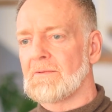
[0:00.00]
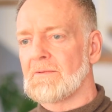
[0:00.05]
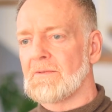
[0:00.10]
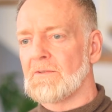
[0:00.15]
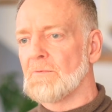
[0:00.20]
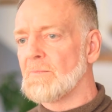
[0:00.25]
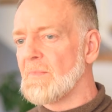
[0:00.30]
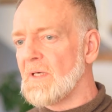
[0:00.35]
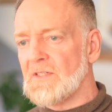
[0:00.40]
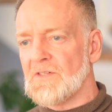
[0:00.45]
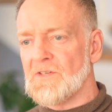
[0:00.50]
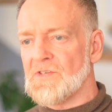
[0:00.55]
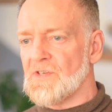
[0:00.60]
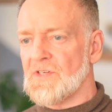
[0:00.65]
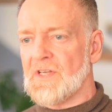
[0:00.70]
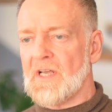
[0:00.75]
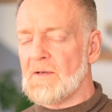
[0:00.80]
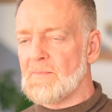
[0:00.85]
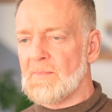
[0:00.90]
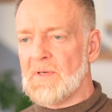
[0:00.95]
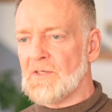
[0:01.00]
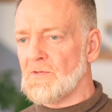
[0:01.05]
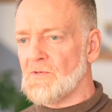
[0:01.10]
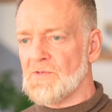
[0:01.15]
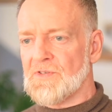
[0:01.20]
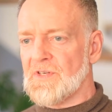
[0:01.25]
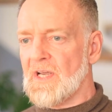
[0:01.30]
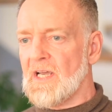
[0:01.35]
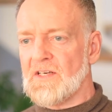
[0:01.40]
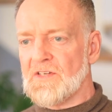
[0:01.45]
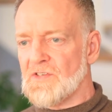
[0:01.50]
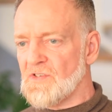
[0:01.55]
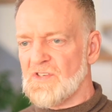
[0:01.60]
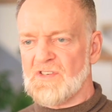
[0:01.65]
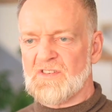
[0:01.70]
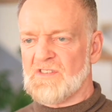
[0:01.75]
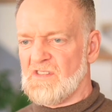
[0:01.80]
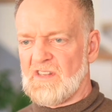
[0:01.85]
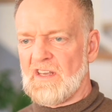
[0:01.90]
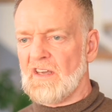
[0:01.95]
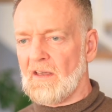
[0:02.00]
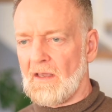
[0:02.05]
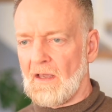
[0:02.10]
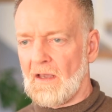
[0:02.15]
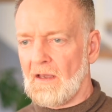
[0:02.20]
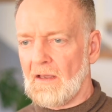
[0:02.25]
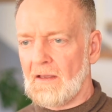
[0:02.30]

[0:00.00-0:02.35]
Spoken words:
Your mental state is just thinking.